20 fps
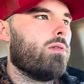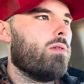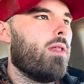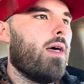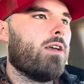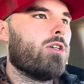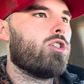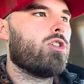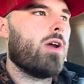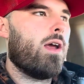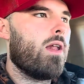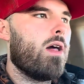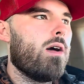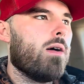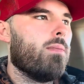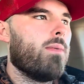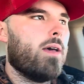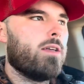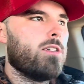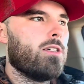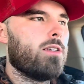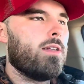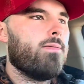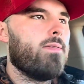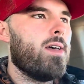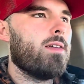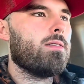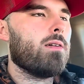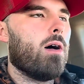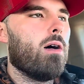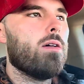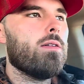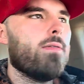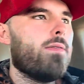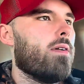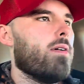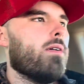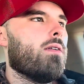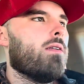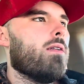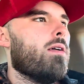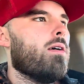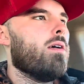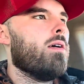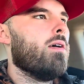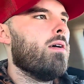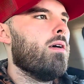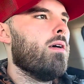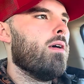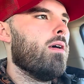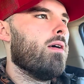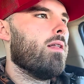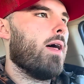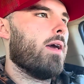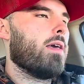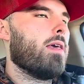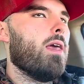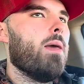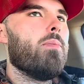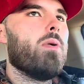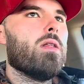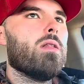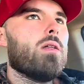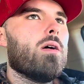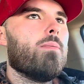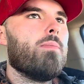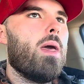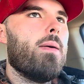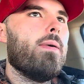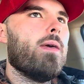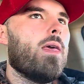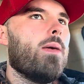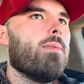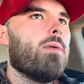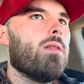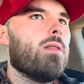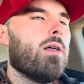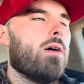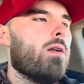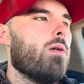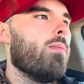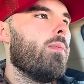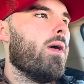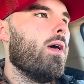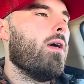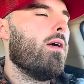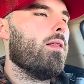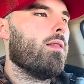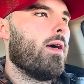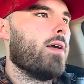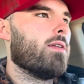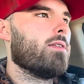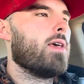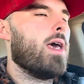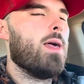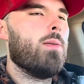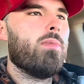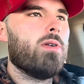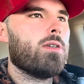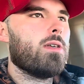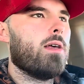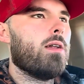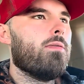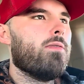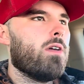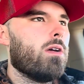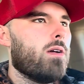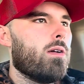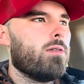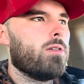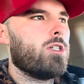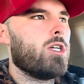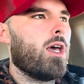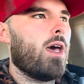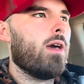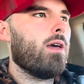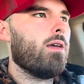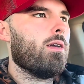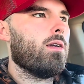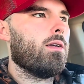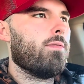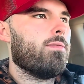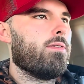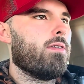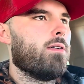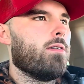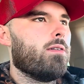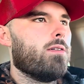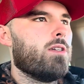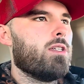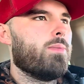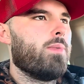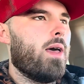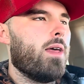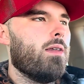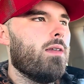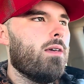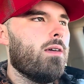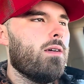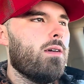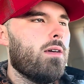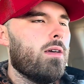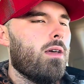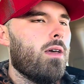Like straight up, like just invest all of it. Like maybe keep a little bit, like 10% of your check for spending,